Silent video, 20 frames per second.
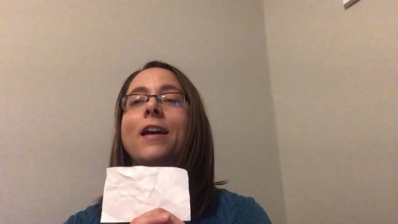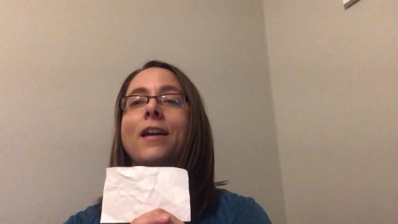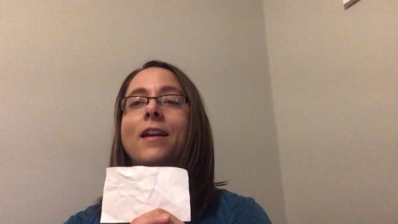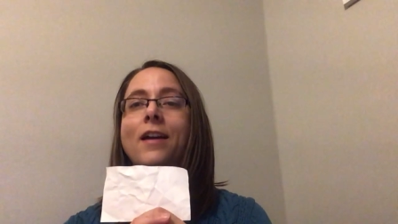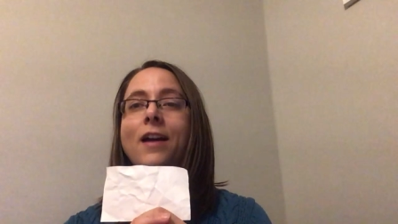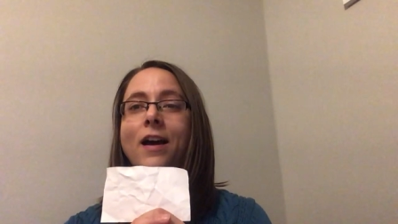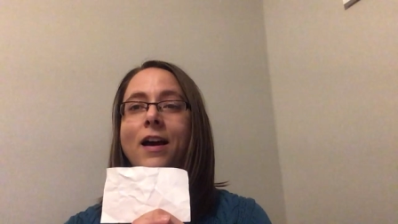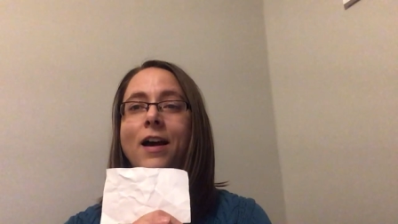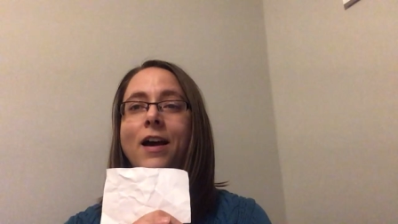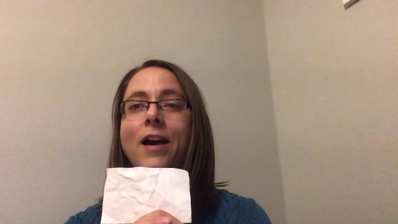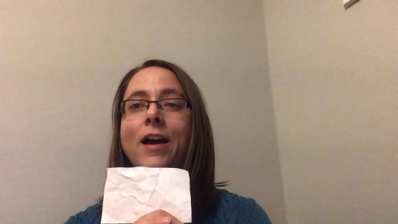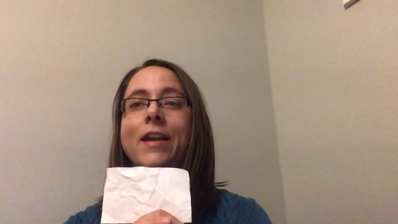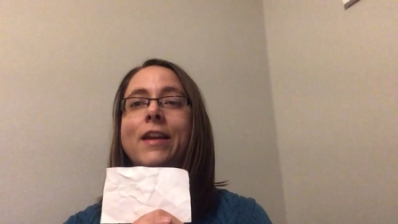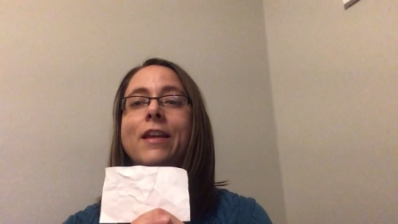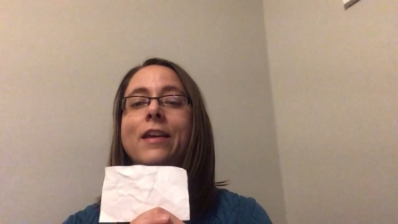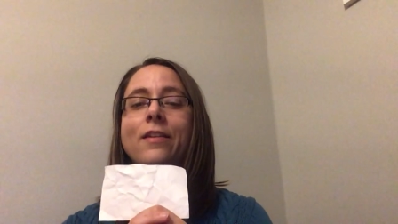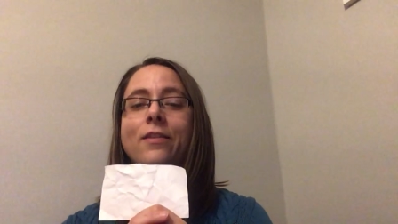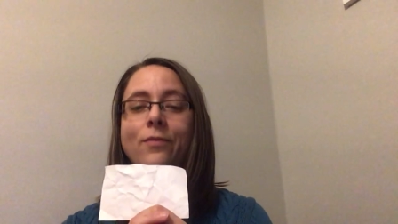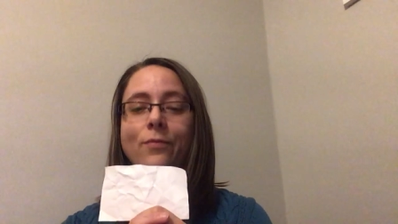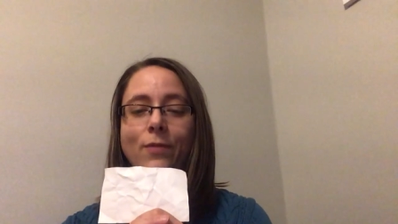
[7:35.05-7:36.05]
God
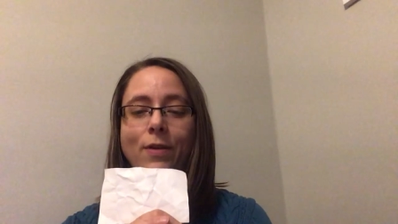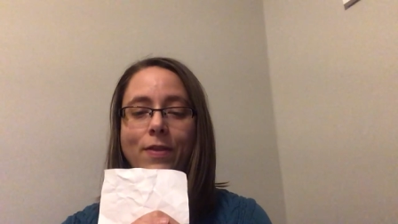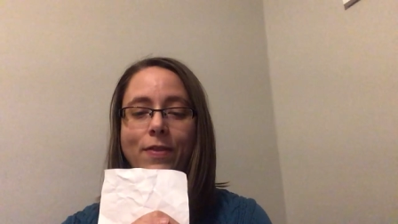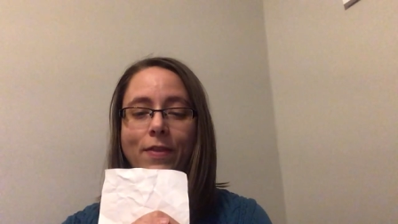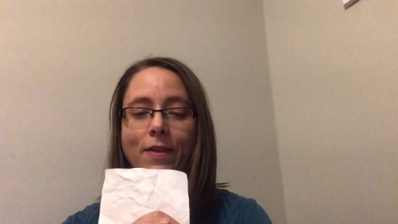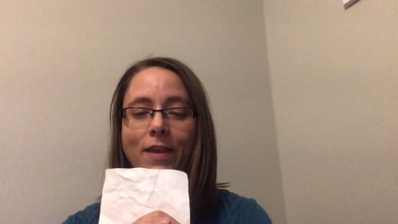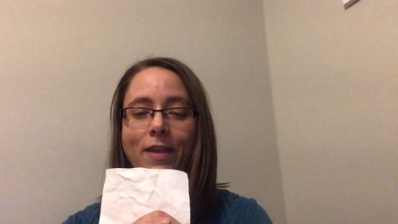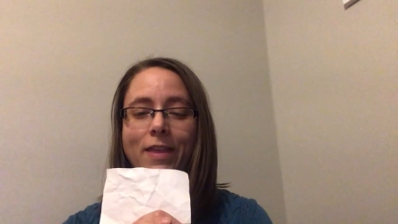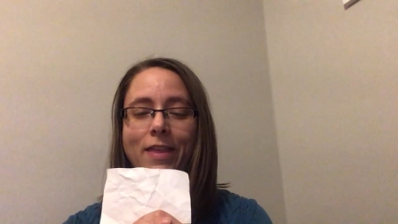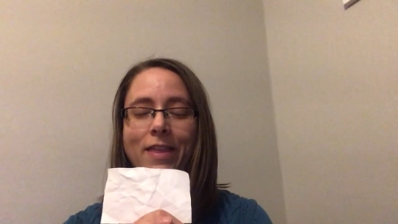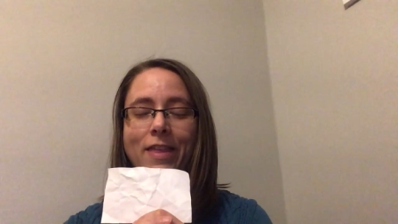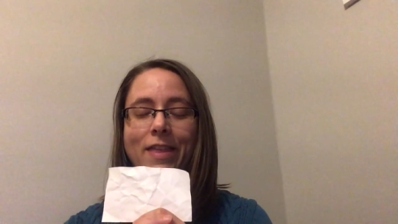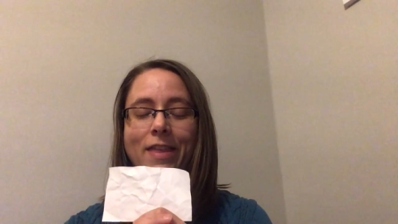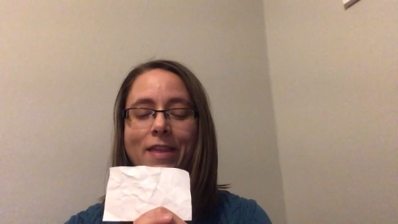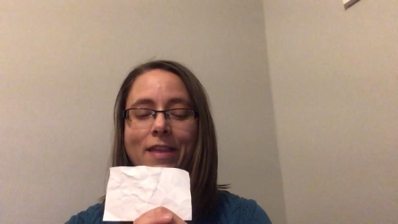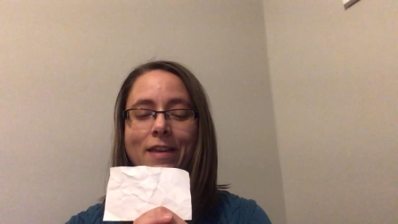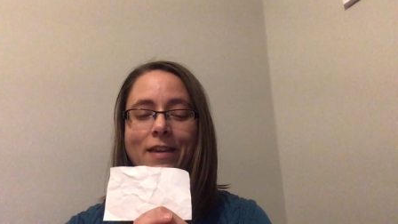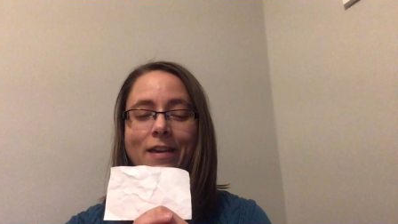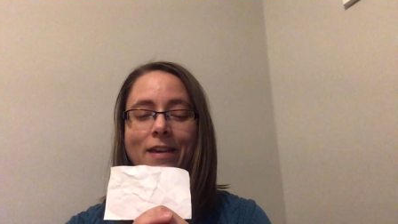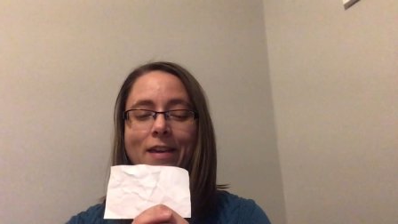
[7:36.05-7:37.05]
is with us.
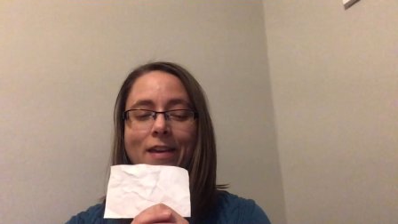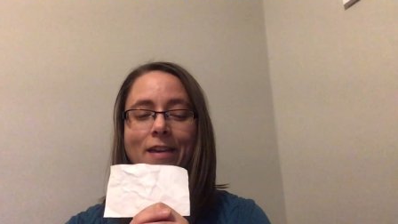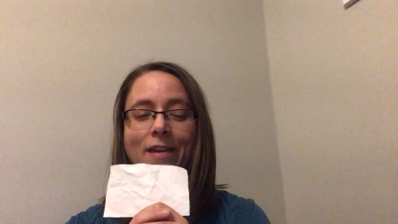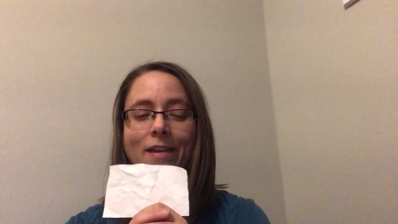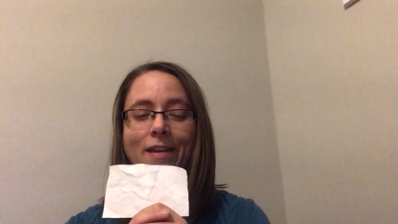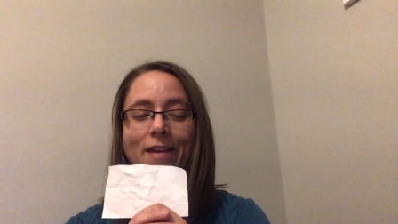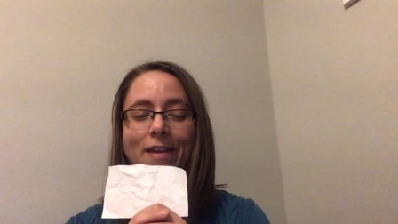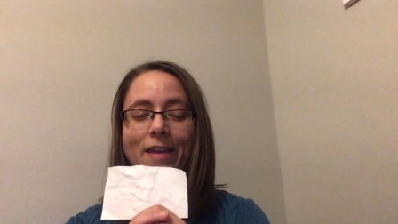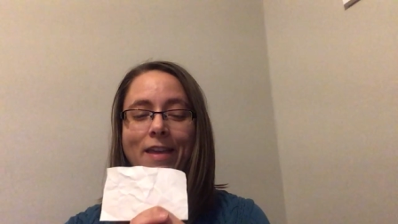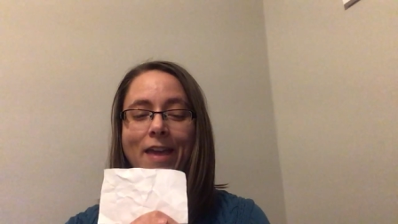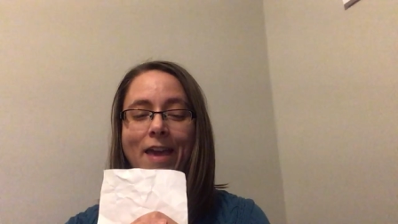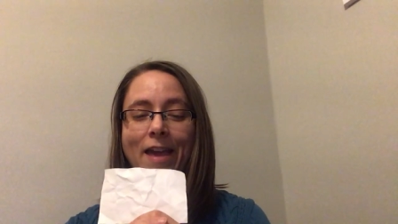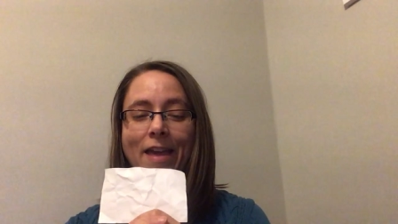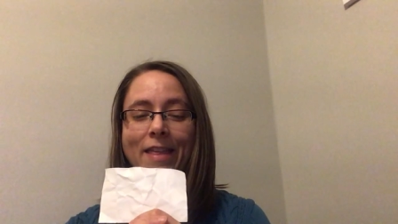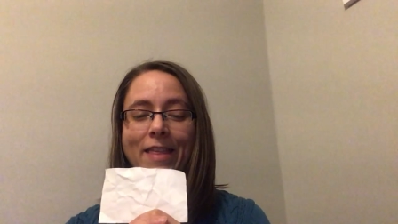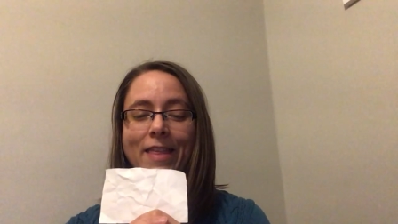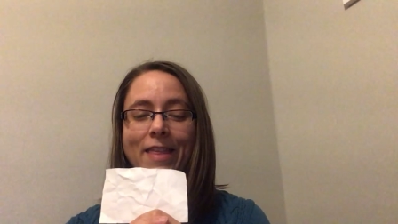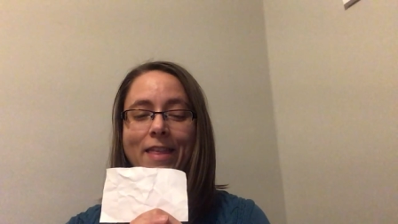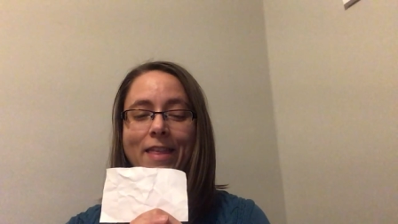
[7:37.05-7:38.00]
Yes.